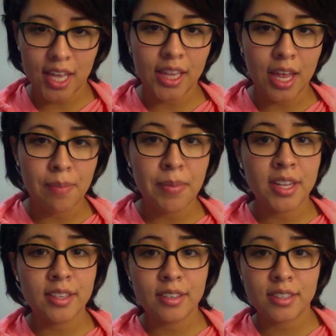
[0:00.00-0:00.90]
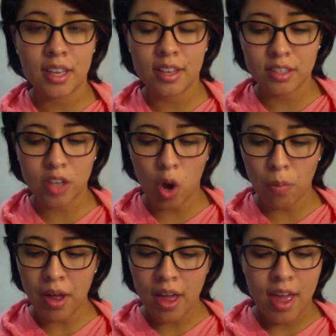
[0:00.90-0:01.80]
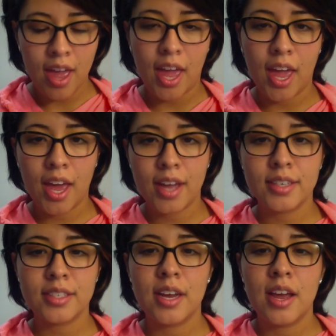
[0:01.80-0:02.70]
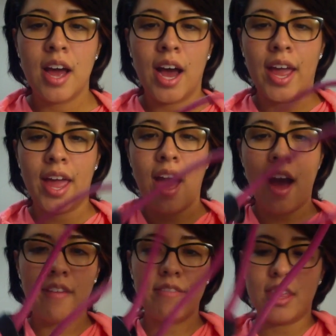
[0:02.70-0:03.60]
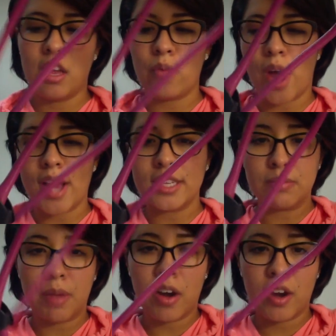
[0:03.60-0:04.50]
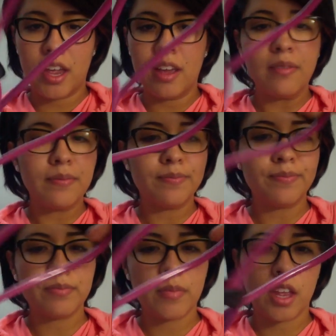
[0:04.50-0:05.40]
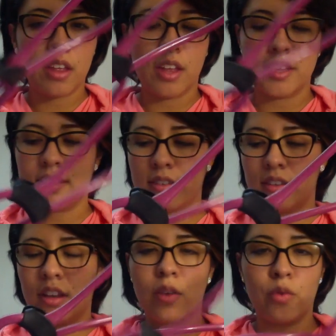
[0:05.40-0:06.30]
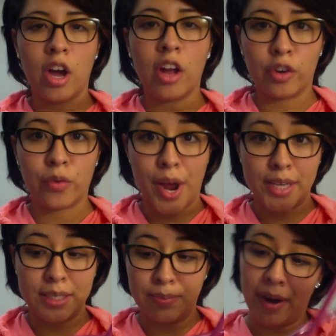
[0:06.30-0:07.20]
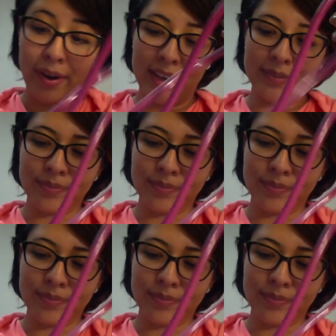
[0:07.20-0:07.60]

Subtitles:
Littmann Stethoscope, and I have the raspberry. It's color raspberry.